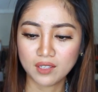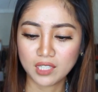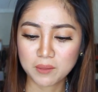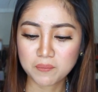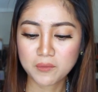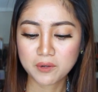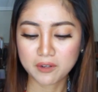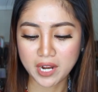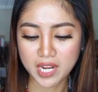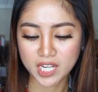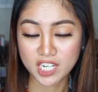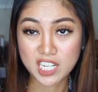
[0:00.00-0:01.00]
lip
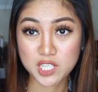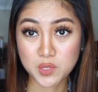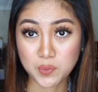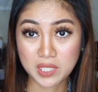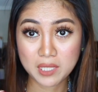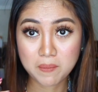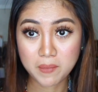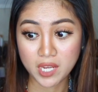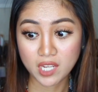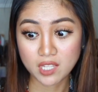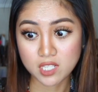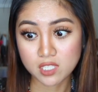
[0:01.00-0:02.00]
crayon. It's really
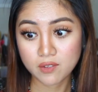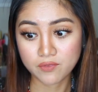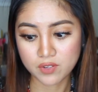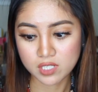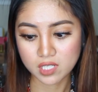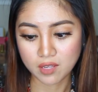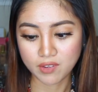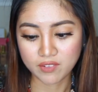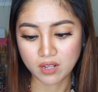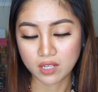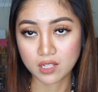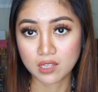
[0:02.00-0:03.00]
big. This is the first time
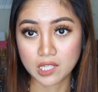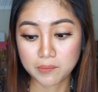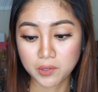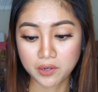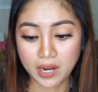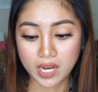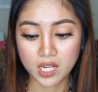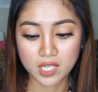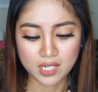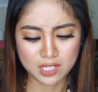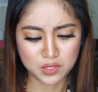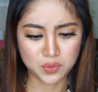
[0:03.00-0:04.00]
I've got a lip
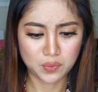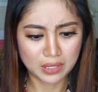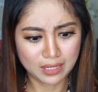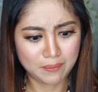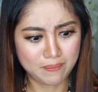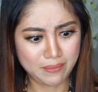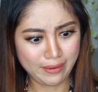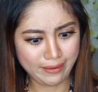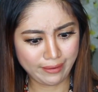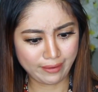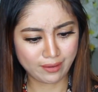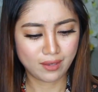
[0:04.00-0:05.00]
crayon. It's really
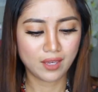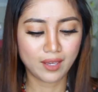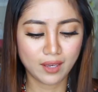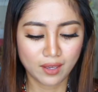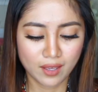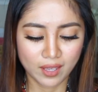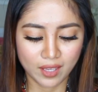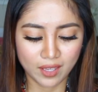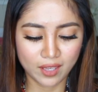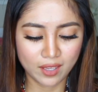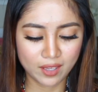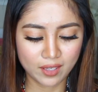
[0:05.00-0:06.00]
big,
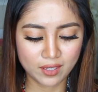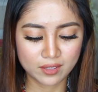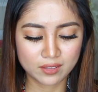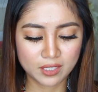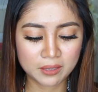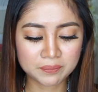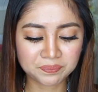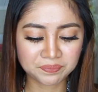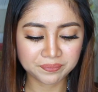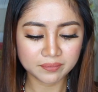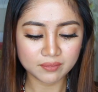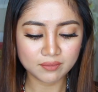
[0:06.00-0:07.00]
and
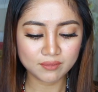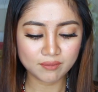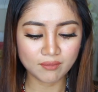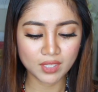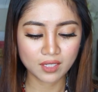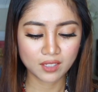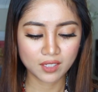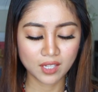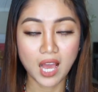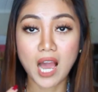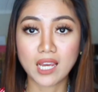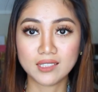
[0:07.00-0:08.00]

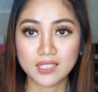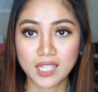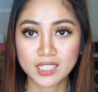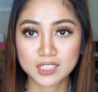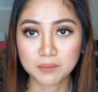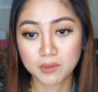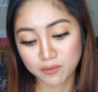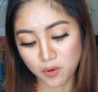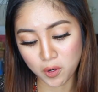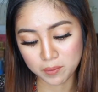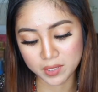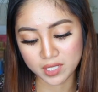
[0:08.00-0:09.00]
I like the
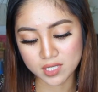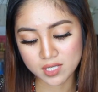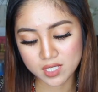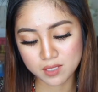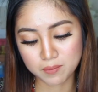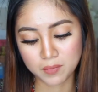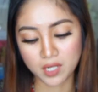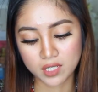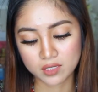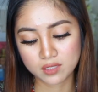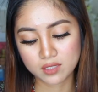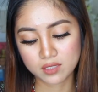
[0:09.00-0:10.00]
performance,
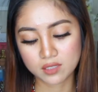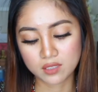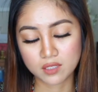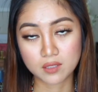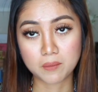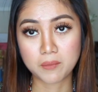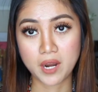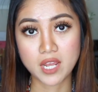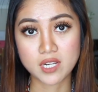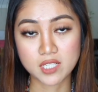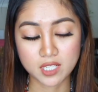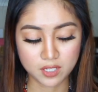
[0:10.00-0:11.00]
but the
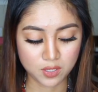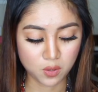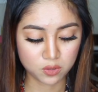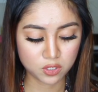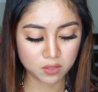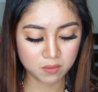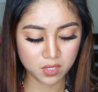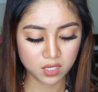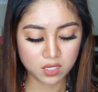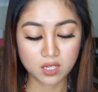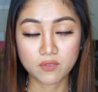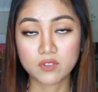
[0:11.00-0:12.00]
brand is unknown to
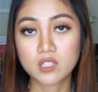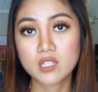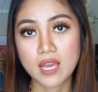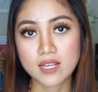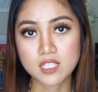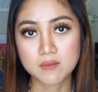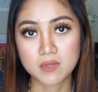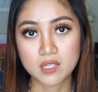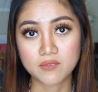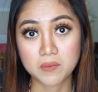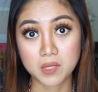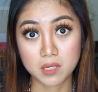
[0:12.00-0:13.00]
me. If you're gonna ask me
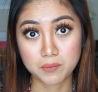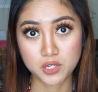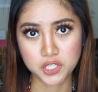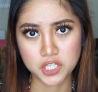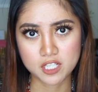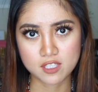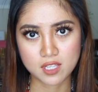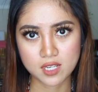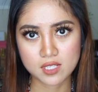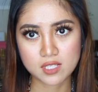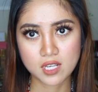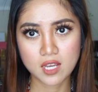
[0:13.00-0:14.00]
if I'm gonna purchase
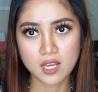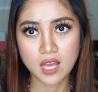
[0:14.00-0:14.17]
this,